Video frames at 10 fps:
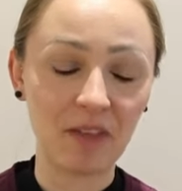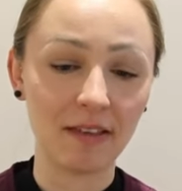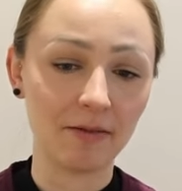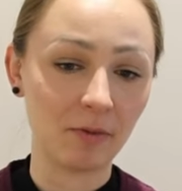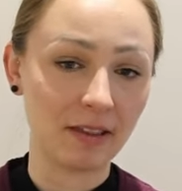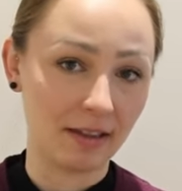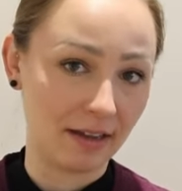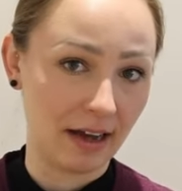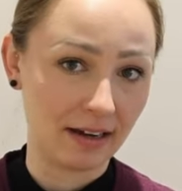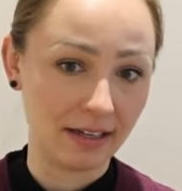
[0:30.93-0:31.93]
and within
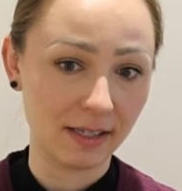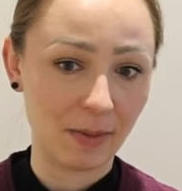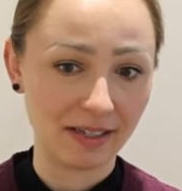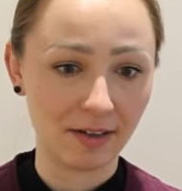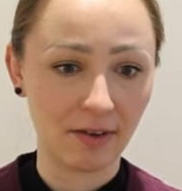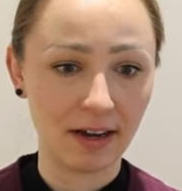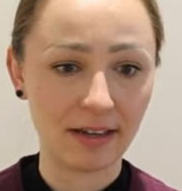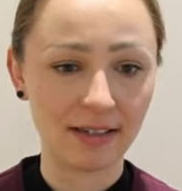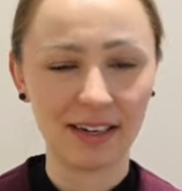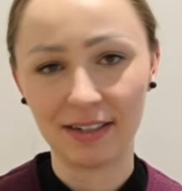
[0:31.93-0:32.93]
that it
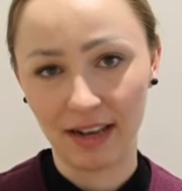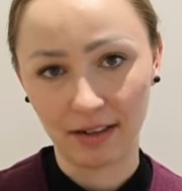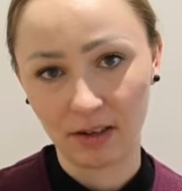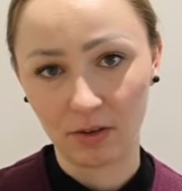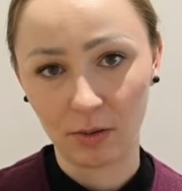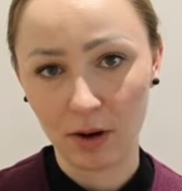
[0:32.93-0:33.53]
specifies any technical